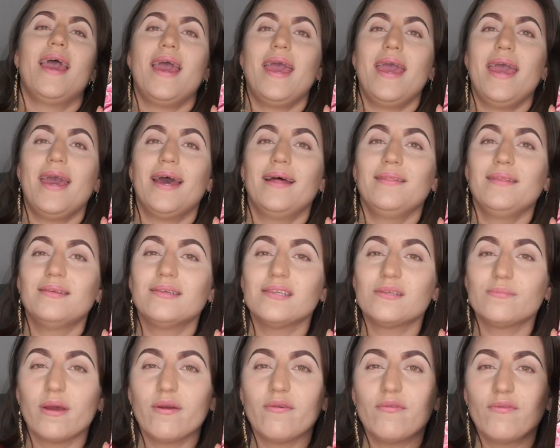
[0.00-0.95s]
And this is
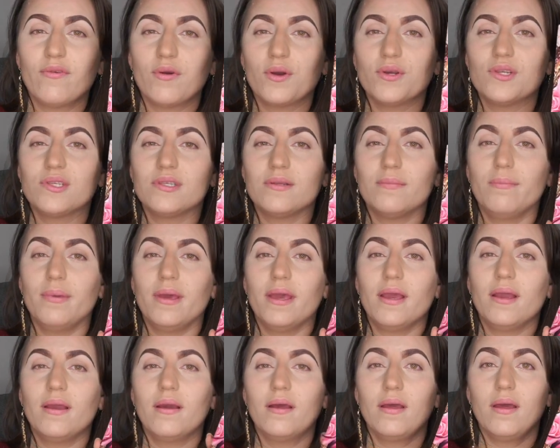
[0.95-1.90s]
my first
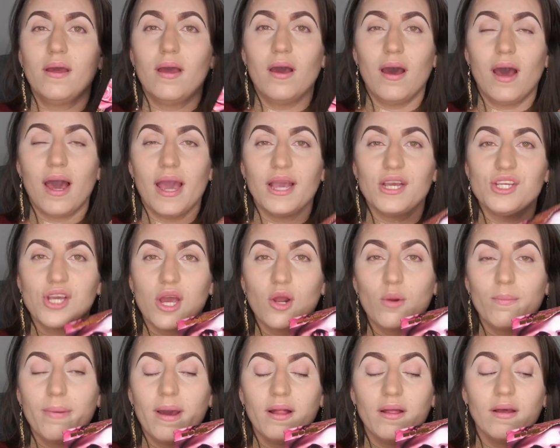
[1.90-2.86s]
big eyeshadow
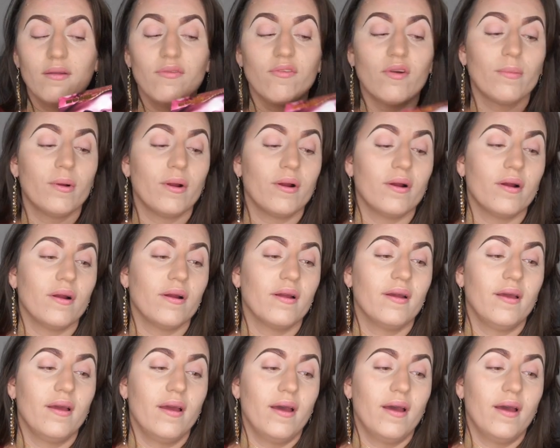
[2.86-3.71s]
palette from her.